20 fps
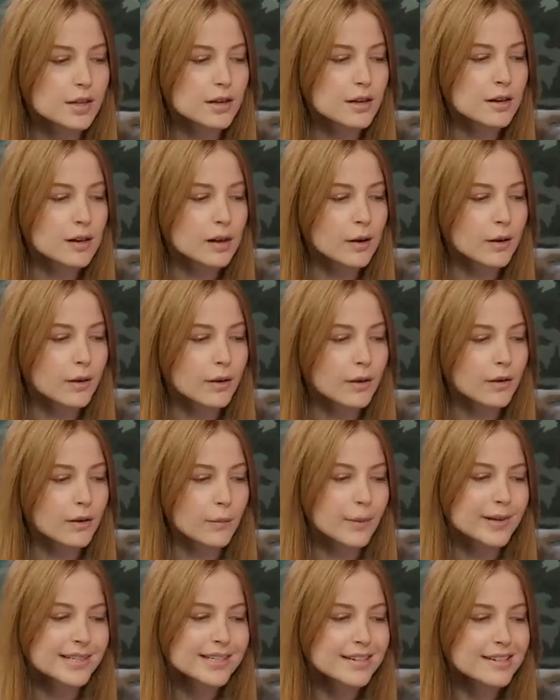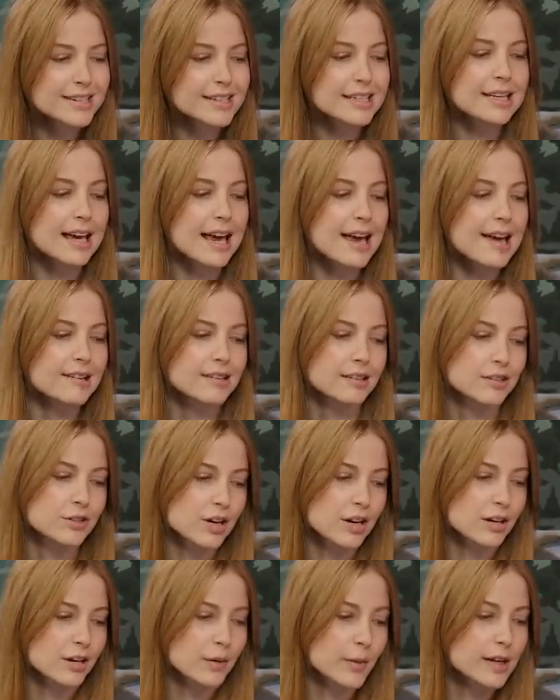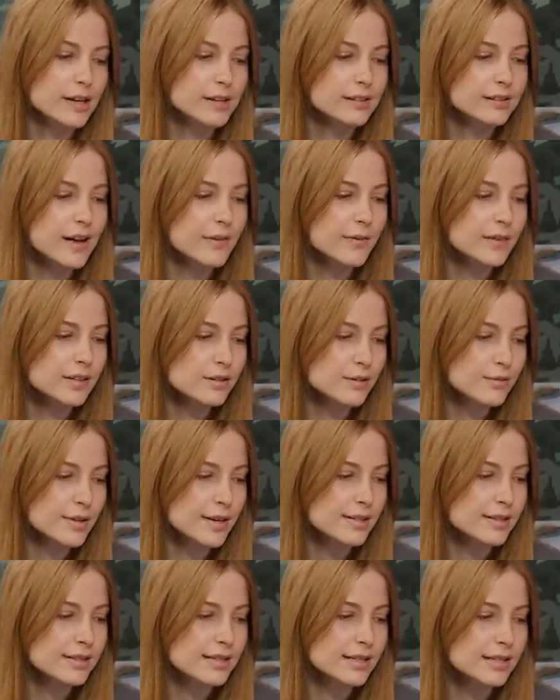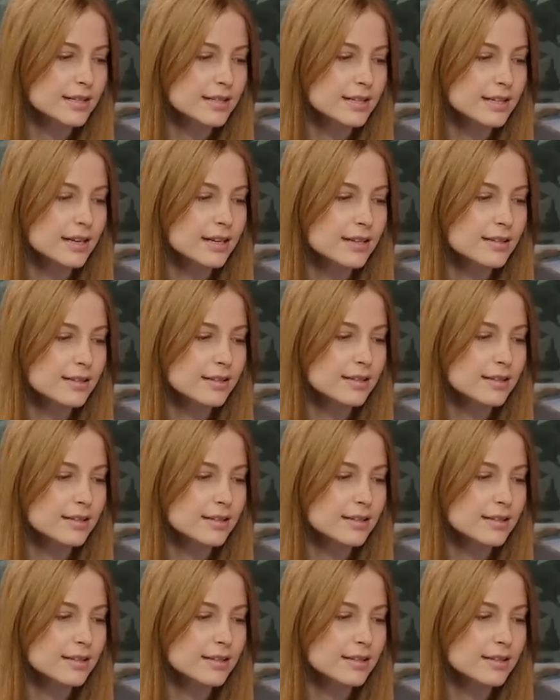then we did it again, January 11, 2016,